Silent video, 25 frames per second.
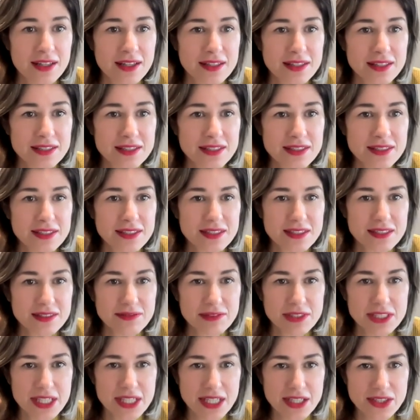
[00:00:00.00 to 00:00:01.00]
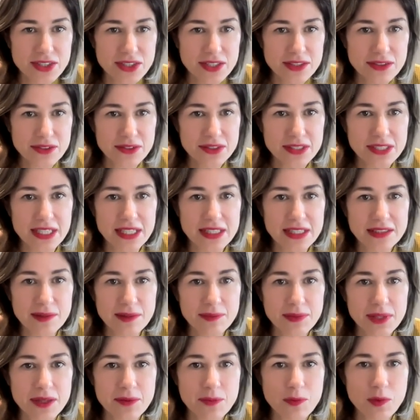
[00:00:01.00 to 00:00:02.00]
This is an invitation to say
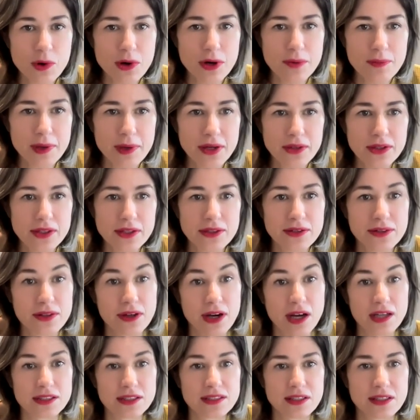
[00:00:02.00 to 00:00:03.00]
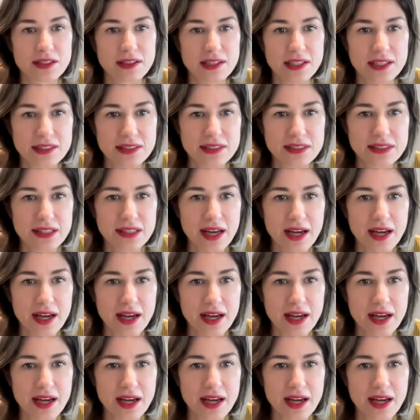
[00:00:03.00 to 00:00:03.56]
something more about your thoughts on this.